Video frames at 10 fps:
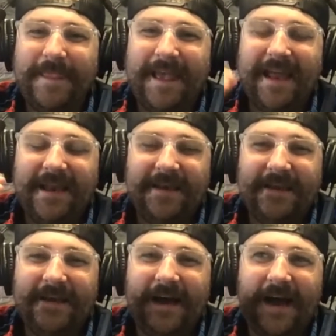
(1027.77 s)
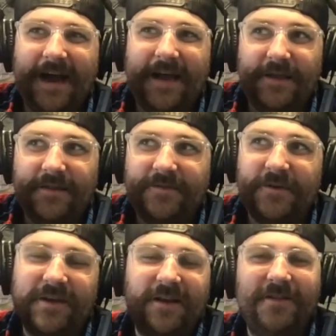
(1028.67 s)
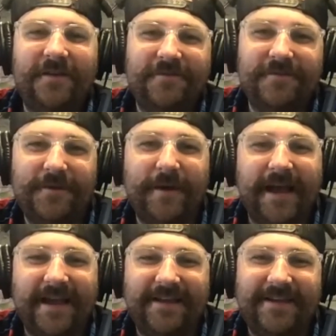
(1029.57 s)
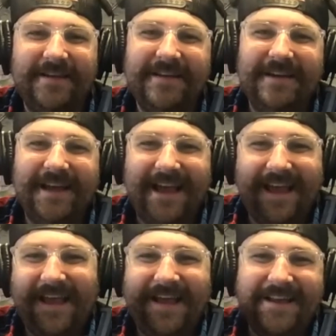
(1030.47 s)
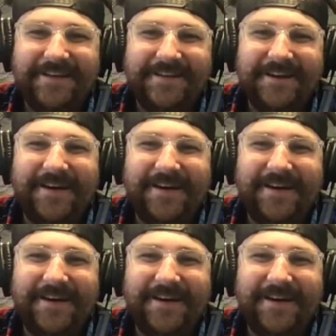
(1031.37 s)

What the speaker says: And I took it on the freeway and